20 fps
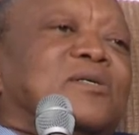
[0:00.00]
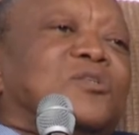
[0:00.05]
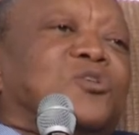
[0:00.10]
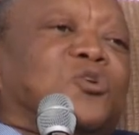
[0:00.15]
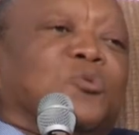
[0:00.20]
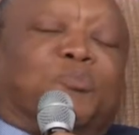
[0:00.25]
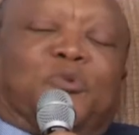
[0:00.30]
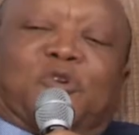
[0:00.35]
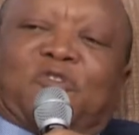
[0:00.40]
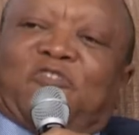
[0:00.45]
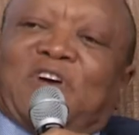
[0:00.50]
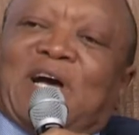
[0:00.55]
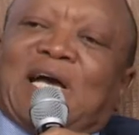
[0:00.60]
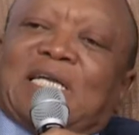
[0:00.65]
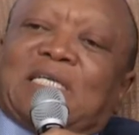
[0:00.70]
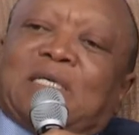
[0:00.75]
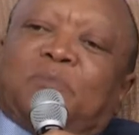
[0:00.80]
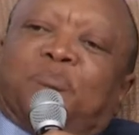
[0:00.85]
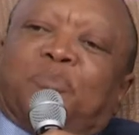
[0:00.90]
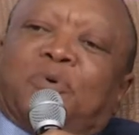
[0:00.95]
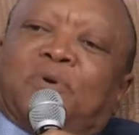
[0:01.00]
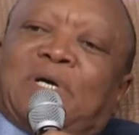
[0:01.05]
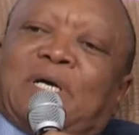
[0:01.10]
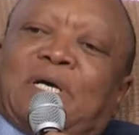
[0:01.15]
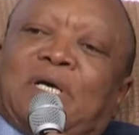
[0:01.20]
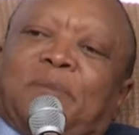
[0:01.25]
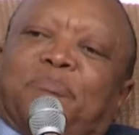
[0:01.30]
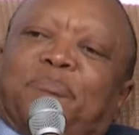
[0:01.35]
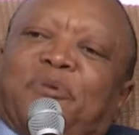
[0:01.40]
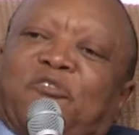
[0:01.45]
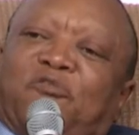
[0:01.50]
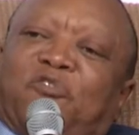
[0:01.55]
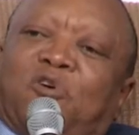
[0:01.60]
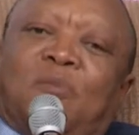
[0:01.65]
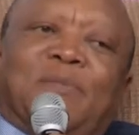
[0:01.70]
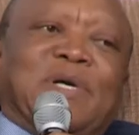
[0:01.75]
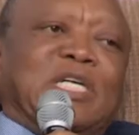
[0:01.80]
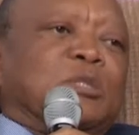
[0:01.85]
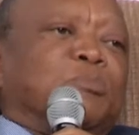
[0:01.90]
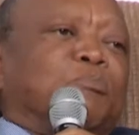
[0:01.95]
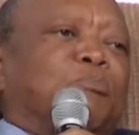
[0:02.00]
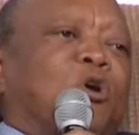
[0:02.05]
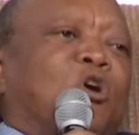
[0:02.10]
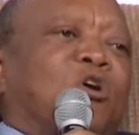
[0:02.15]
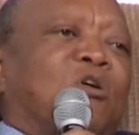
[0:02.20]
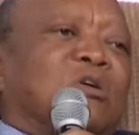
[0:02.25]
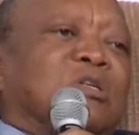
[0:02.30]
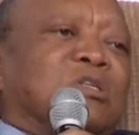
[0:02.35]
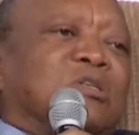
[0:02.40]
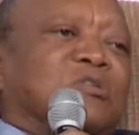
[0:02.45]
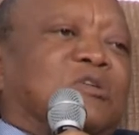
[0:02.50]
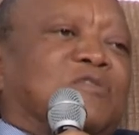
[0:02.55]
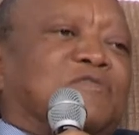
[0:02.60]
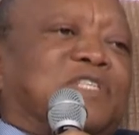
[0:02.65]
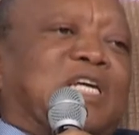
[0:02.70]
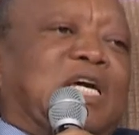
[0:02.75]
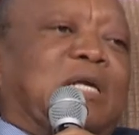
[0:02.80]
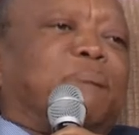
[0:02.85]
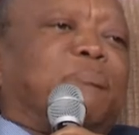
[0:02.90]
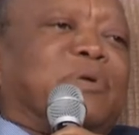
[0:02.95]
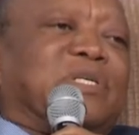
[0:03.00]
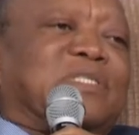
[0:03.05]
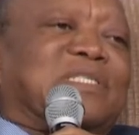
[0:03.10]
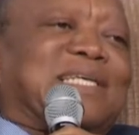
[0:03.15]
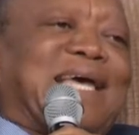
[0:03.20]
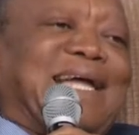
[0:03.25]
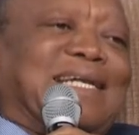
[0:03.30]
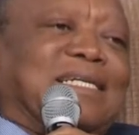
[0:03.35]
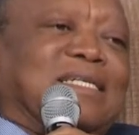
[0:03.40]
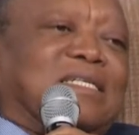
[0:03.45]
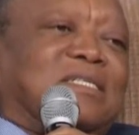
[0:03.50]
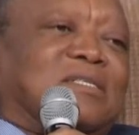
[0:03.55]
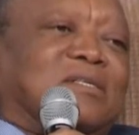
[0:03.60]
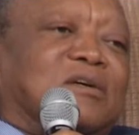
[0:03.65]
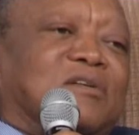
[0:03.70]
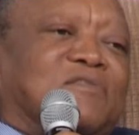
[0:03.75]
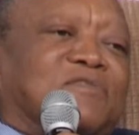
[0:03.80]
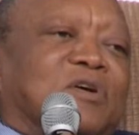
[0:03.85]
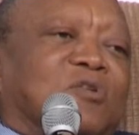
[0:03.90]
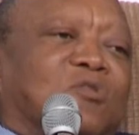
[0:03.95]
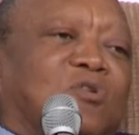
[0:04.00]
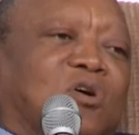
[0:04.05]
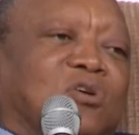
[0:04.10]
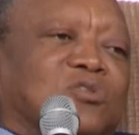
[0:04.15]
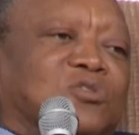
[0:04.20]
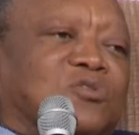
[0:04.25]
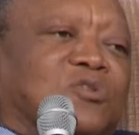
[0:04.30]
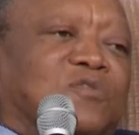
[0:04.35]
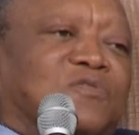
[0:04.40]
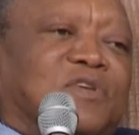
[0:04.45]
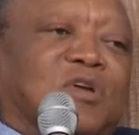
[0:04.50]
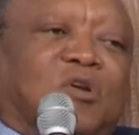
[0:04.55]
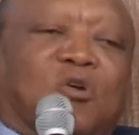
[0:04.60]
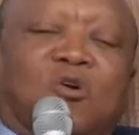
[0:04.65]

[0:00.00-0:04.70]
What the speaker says: to provide a performance bond of 10% of the cost of the